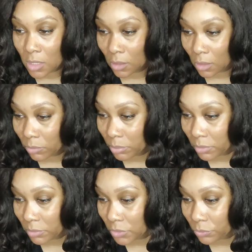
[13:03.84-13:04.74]
Yeah, we
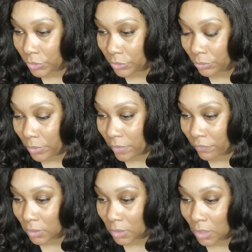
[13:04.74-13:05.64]
pretty much went through
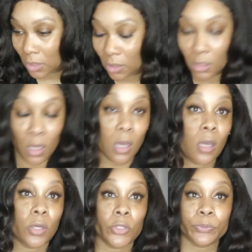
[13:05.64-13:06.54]
everything.
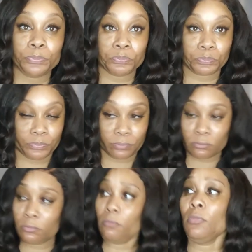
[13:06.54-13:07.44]
Um,
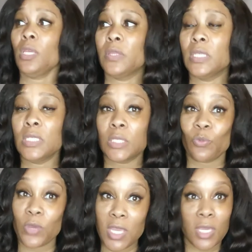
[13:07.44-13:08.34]
this
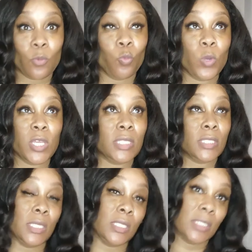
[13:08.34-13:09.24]
week we
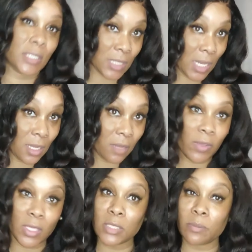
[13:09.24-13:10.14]
didn't save
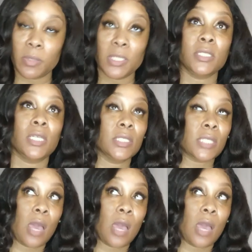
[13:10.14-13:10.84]
as much as